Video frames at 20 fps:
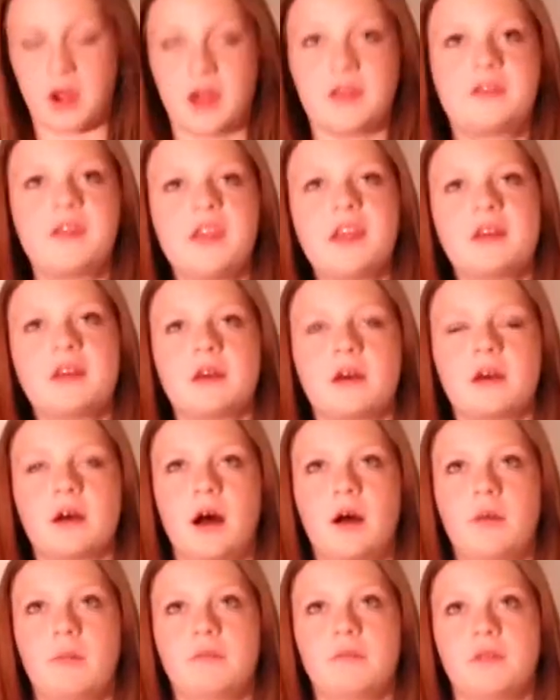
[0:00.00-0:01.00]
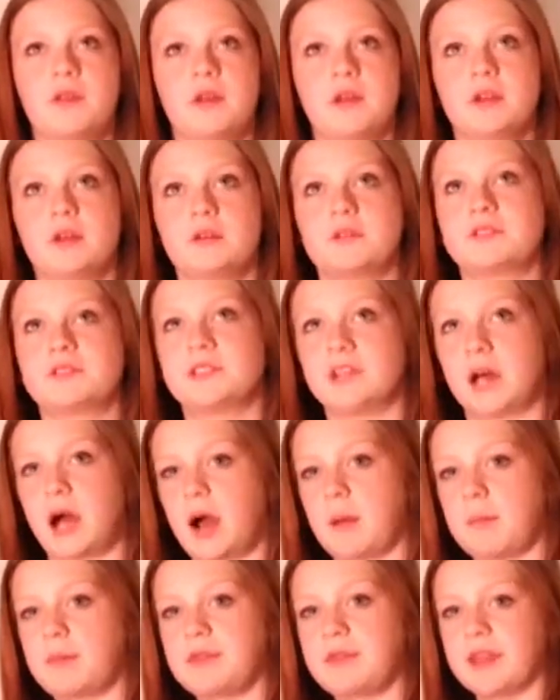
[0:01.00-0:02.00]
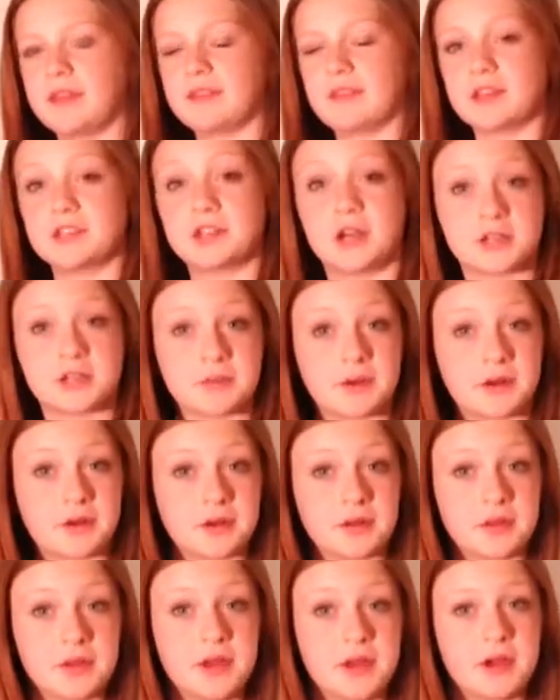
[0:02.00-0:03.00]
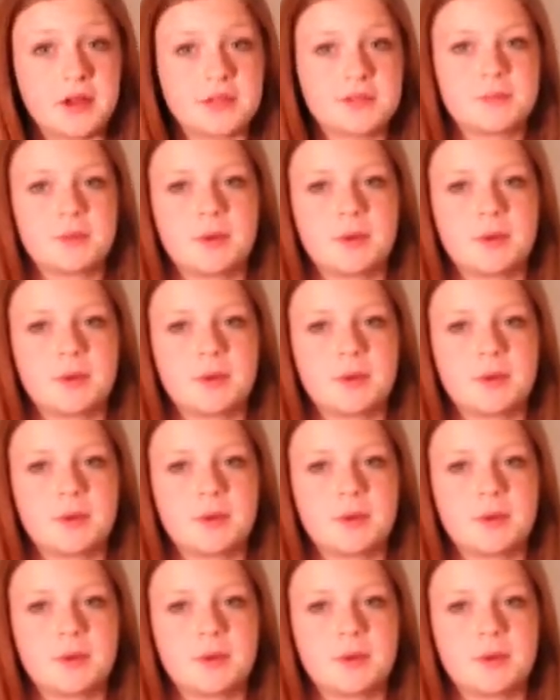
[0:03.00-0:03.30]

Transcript: I think um, the no stop thing that I talked about earlier is